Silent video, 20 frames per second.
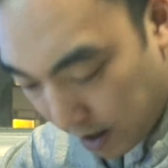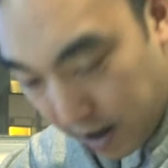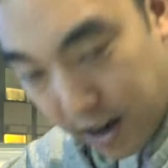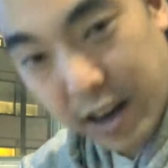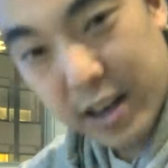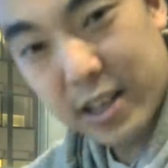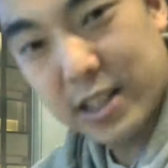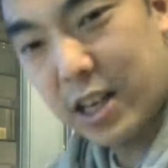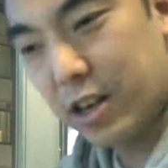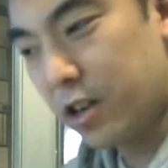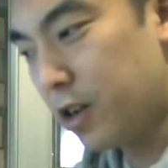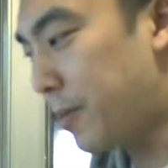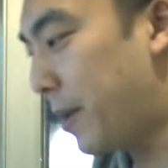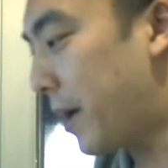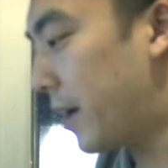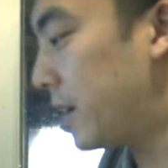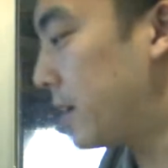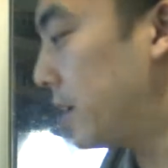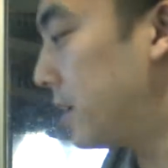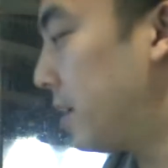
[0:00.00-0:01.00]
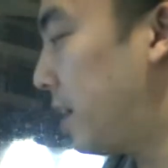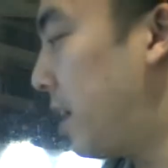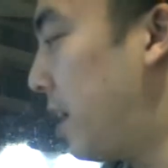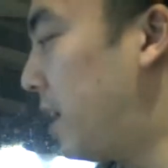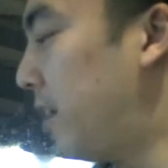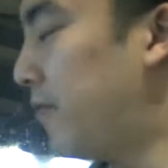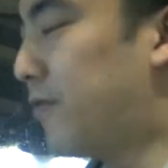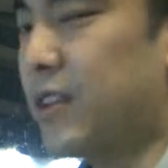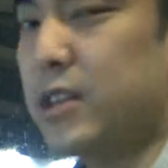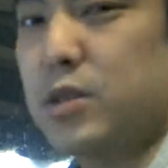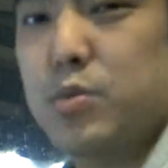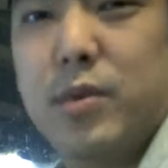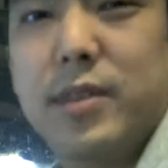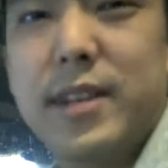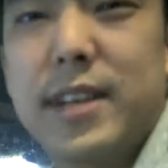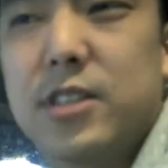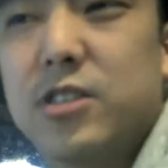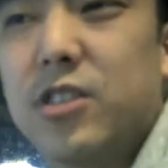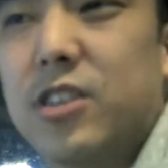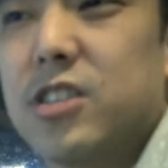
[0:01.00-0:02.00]
I'm going to tell you about it. And if there's
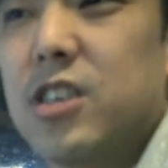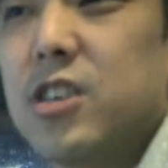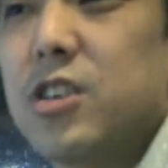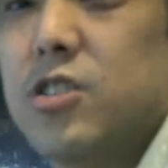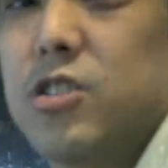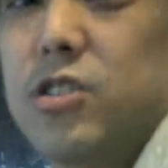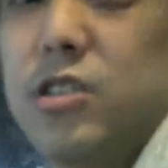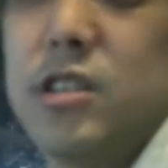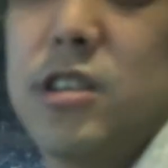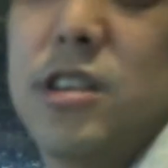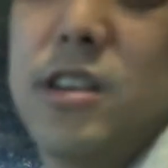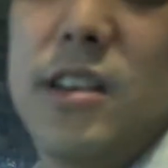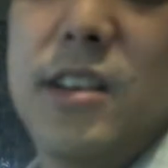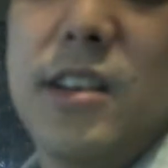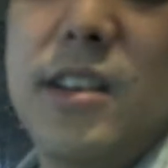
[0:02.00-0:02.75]
one that's not so good,